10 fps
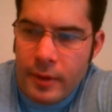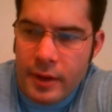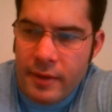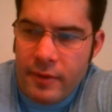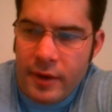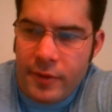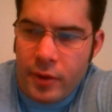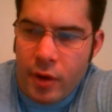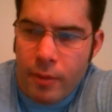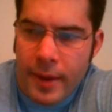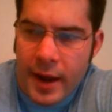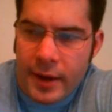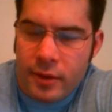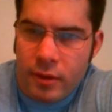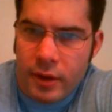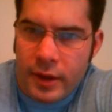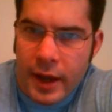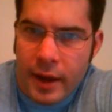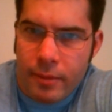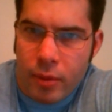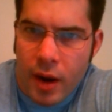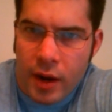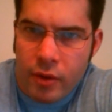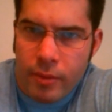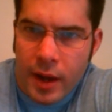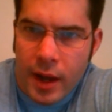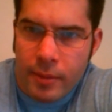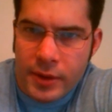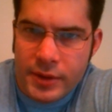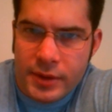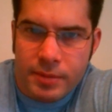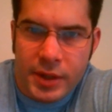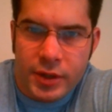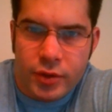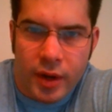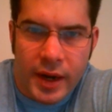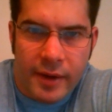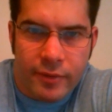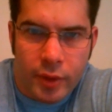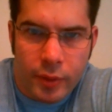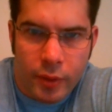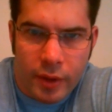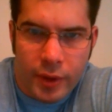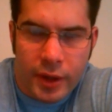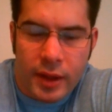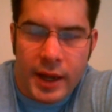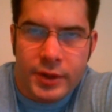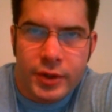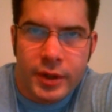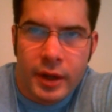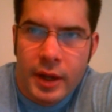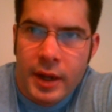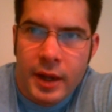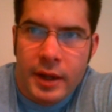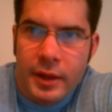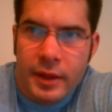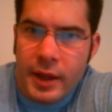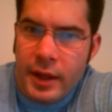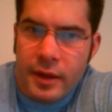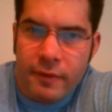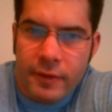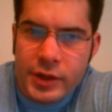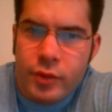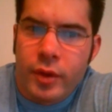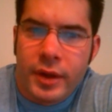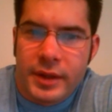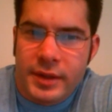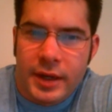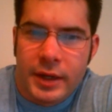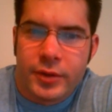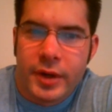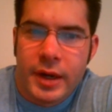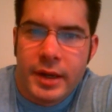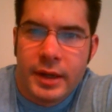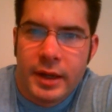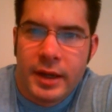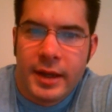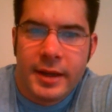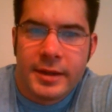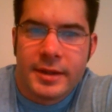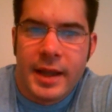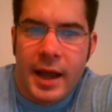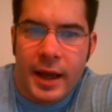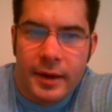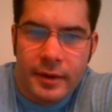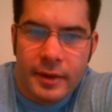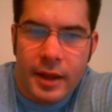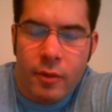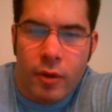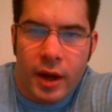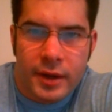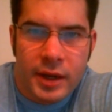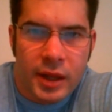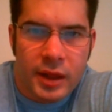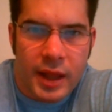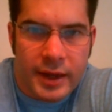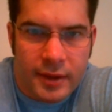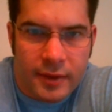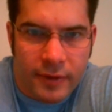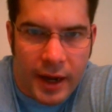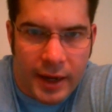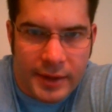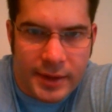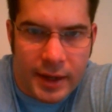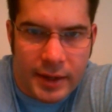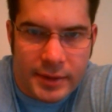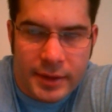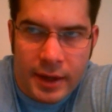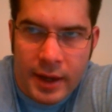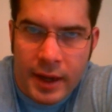Even if you go back and look at Barack Obama's speech right after he won re-election, the individual in this country is dead. They want to collectivize us.